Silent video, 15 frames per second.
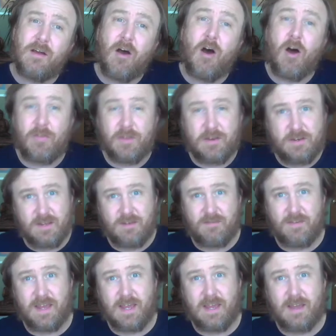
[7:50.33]
on the
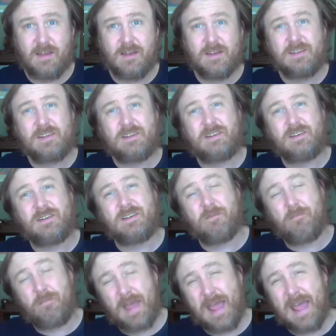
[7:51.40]
DV
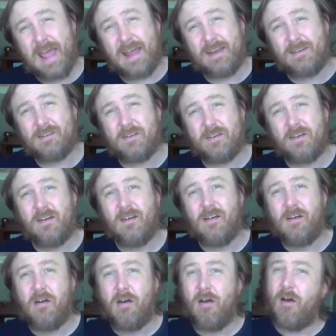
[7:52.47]
depend
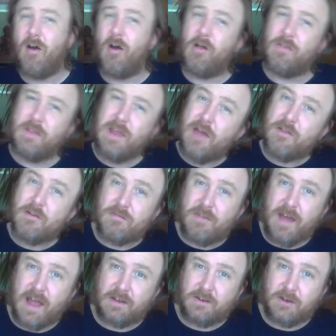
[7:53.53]
on the other
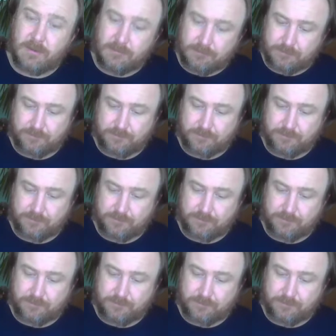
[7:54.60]
factor?